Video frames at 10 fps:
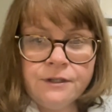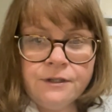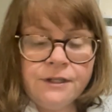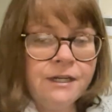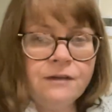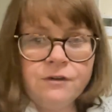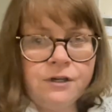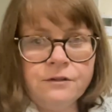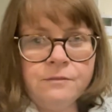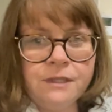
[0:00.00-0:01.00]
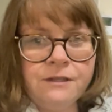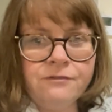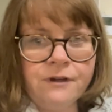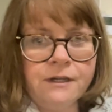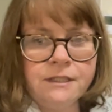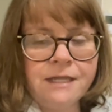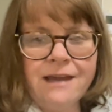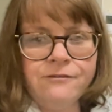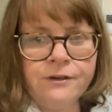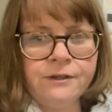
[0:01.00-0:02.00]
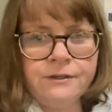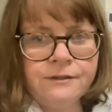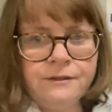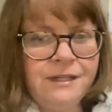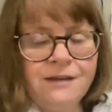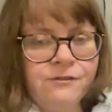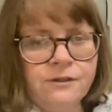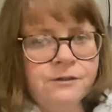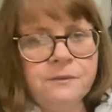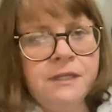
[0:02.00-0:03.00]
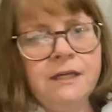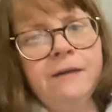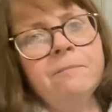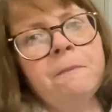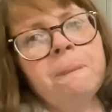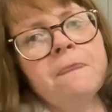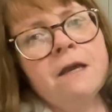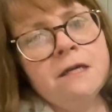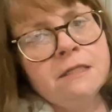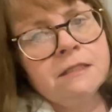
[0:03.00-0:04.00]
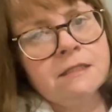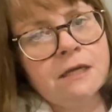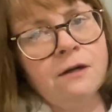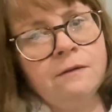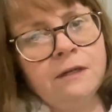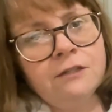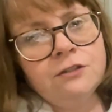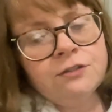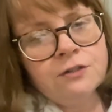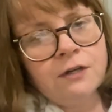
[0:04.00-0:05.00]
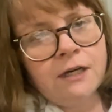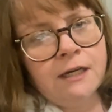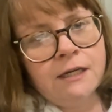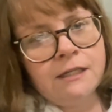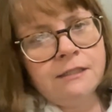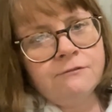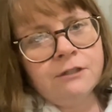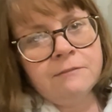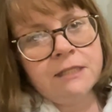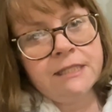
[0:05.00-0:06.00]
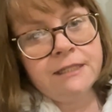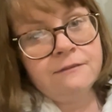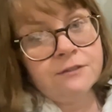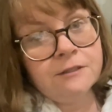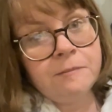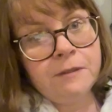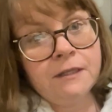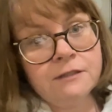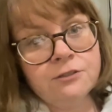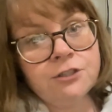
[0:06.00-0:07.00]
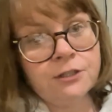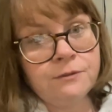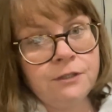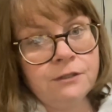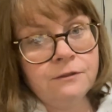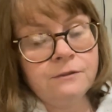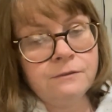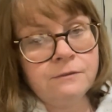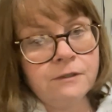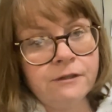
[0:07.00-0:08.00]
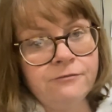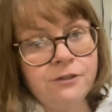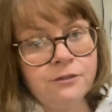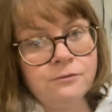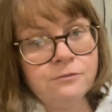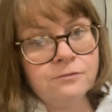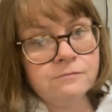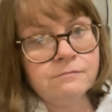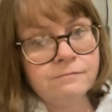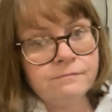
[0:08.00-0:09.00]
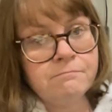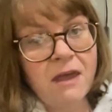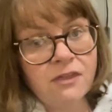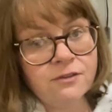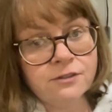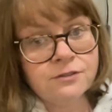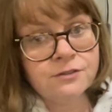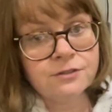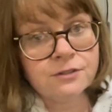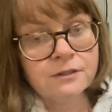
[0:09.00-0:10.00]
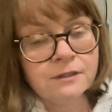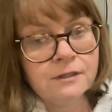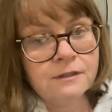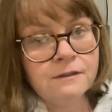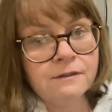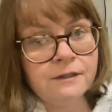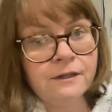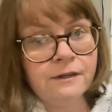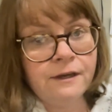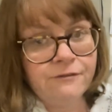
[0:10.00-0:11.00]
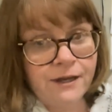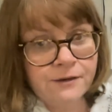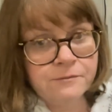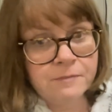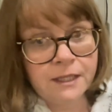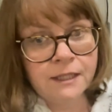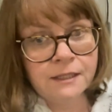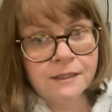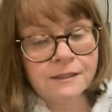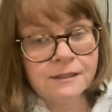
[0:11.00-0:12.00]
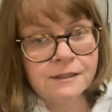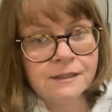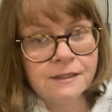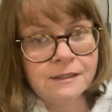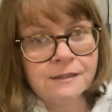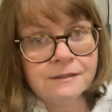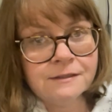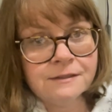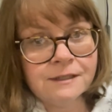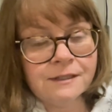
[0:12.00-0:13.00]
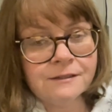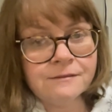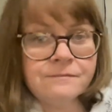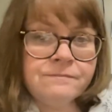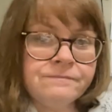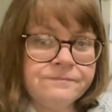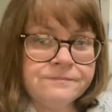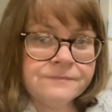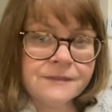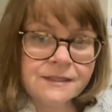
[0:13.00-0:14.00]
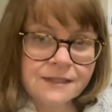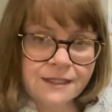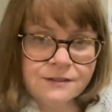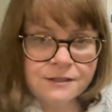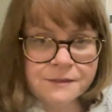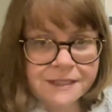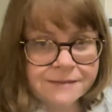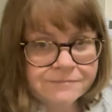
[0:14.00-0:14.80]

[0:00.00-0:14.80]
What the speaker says: You're never going to win the fight, ever. Never going to win it. So I just thought I'd roll my sleeves up and show you a few methods that have helped me. So let's get to it.